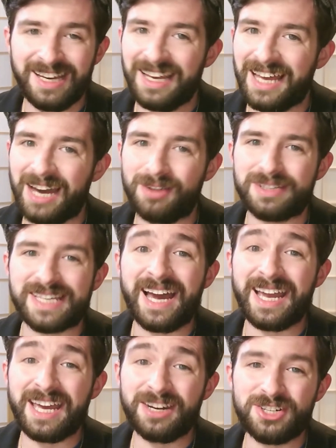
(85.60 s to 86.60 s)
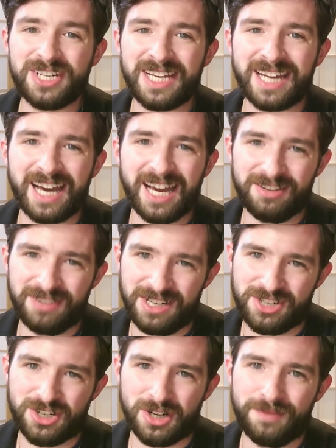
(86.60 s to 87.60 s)
that was high energy and high
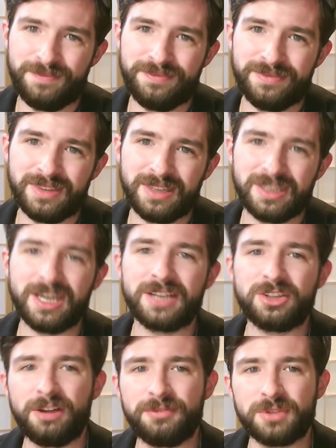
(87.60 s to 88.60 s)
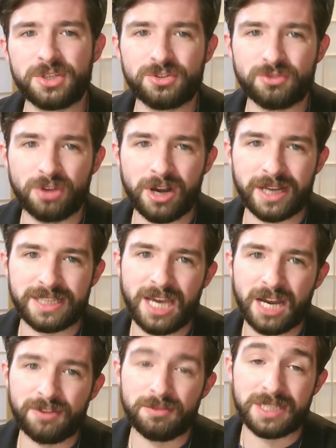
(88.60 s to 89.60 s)
adventure. Kicked off with a strong
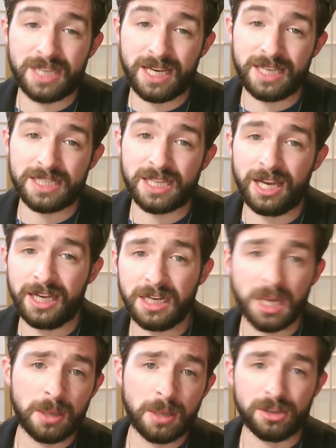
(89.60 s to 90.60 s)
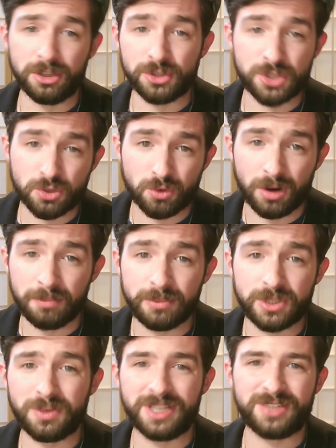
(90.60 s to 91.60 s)
attack from the Tays line, a little scrum
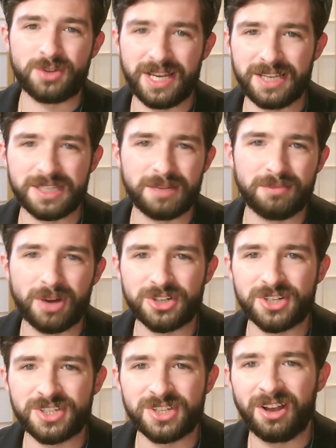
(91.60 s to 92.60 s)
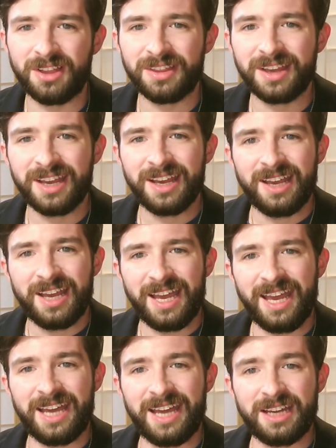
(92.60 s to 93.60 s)
between Tays and Marchessault,
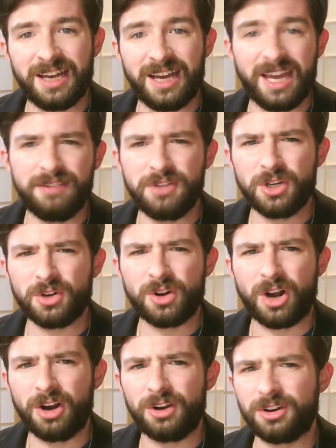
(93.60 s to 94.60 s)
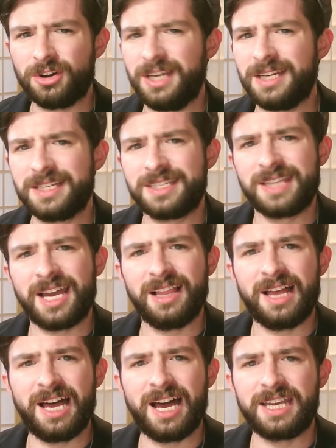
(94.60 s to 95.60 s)
and a heavier, harder hitting style of
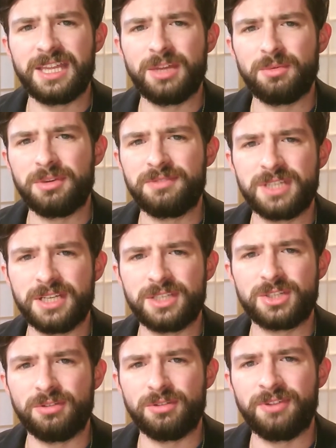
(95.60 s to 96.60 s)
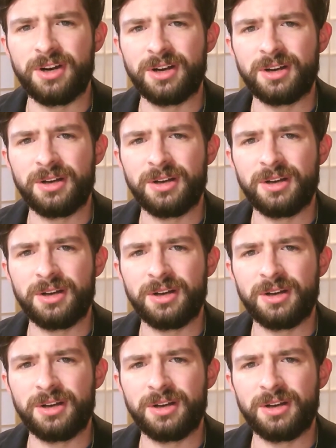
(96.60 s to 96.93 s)
hockey than we've seen so far.